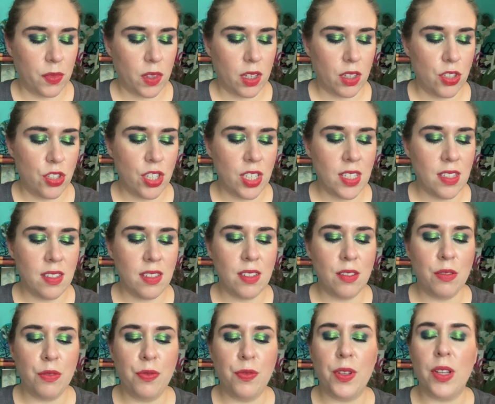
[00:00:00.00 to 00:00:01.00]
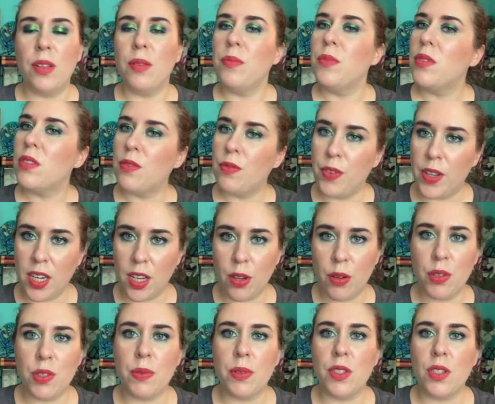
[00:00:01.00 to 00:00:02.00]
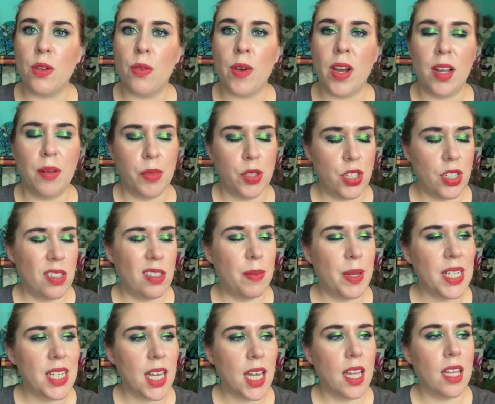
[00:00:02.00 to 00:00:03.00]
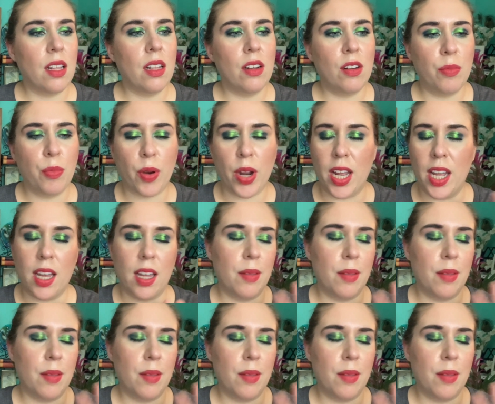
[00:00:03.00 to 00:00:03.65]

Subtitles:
she still films videos once in a while, but she's been taking a little break.